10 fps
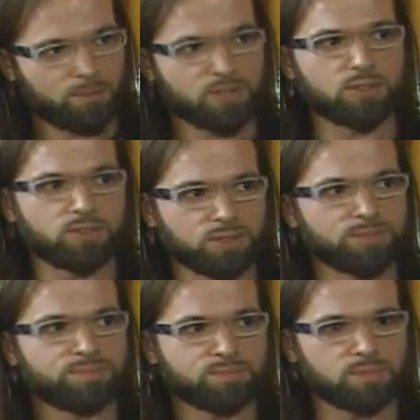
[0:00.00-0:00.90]
Absolutely.
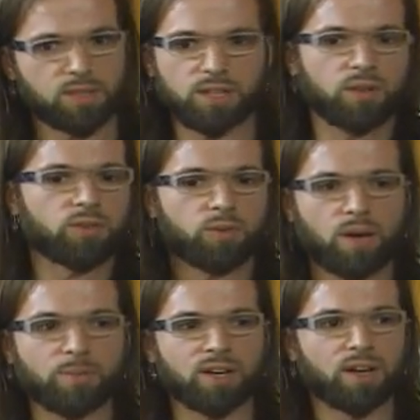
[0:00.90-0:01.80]
The only way,
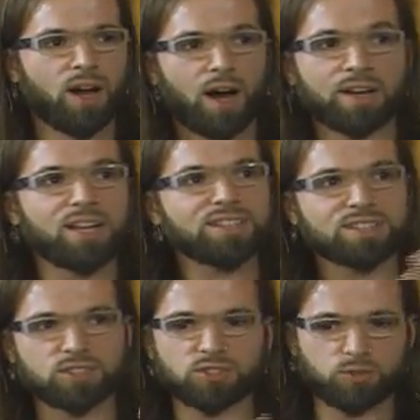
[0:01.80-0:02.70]
I mean, unless
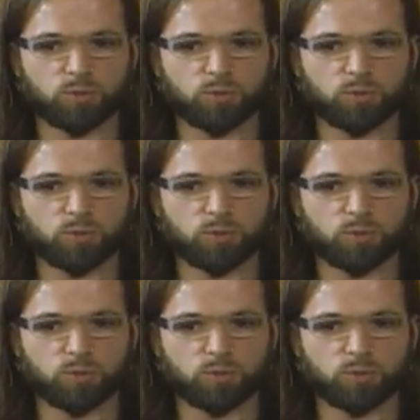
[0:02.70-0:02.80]
it's